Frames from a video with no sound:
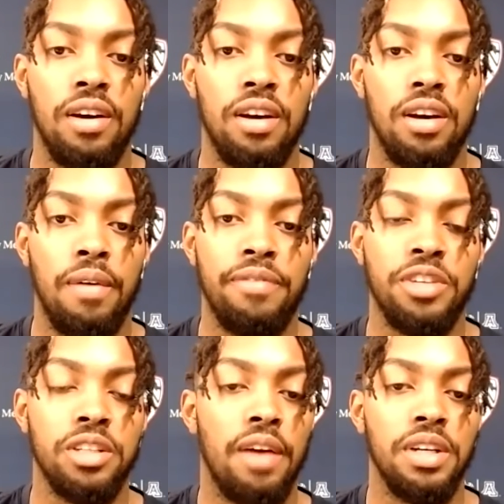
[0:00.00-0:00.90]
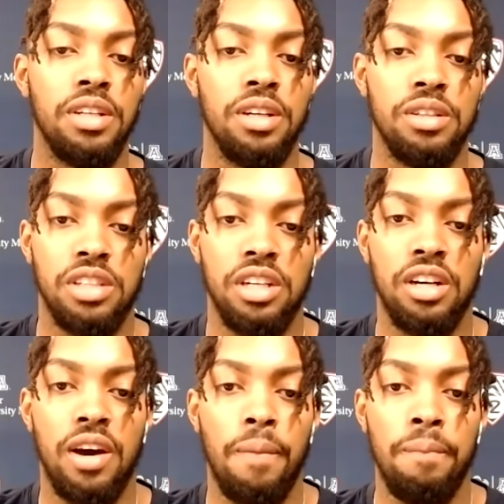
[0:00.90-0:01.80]
After having a year of sitting
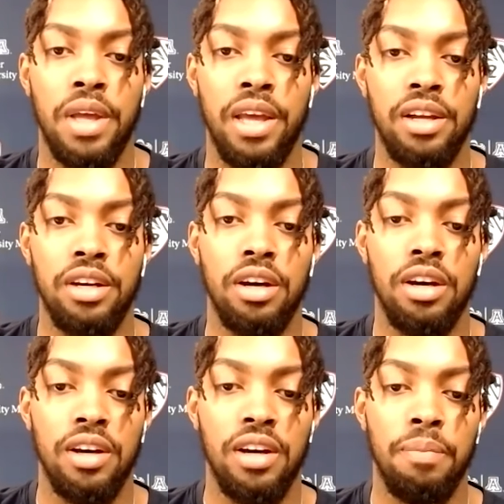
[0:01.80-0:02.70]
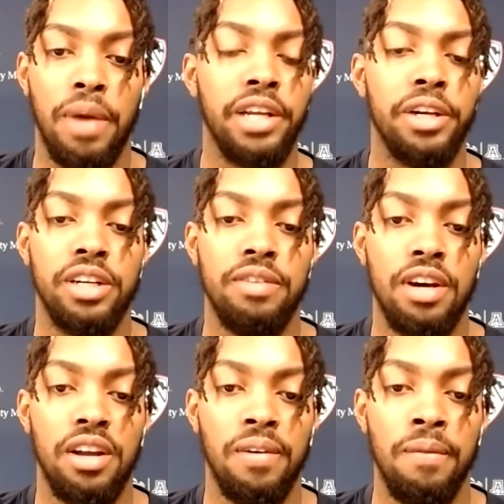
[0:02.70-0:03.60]
out and my year at
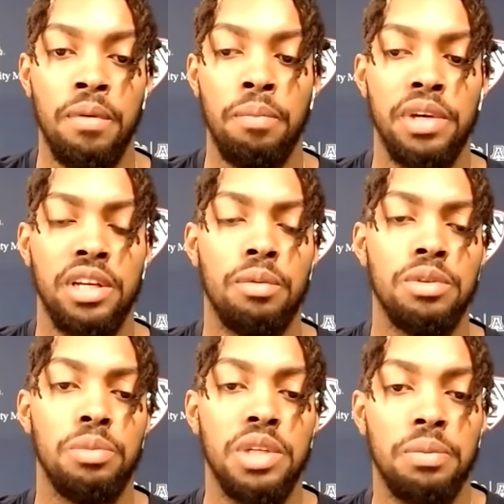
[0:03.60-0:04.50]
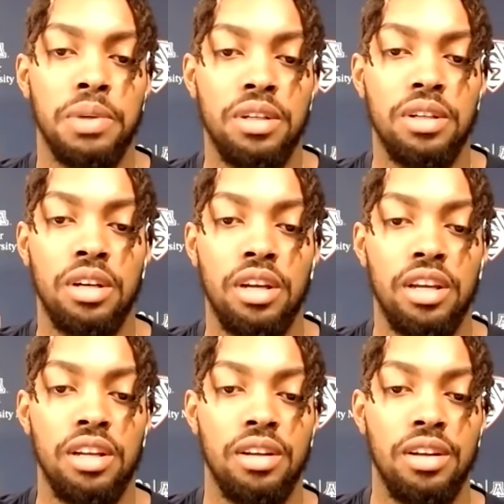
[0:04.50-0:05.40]
Nevada, being able to be up here
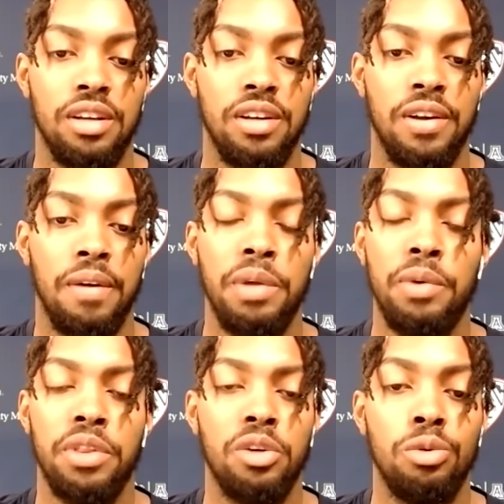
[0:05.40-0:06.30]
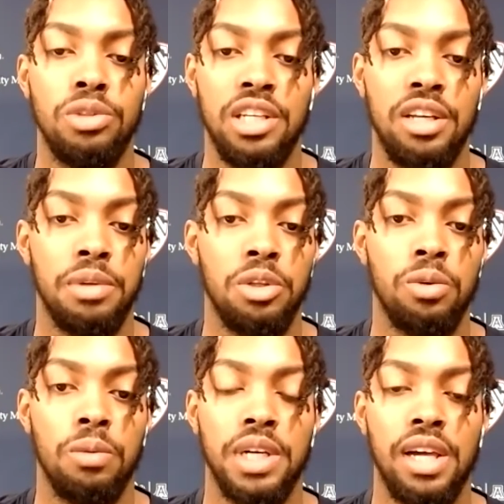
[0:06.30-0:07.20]
and be with a new team, a new
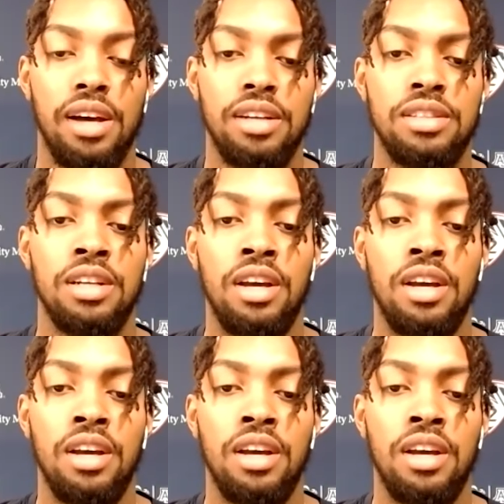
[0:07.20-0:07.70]
group of guys,